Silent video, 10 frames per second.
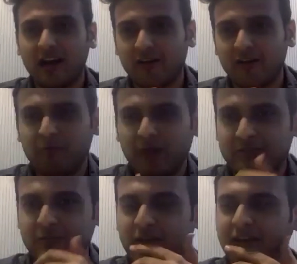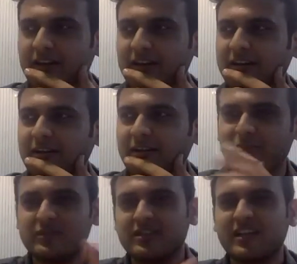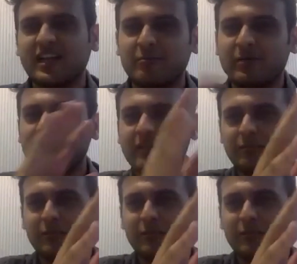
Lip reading: Raghav must be just like me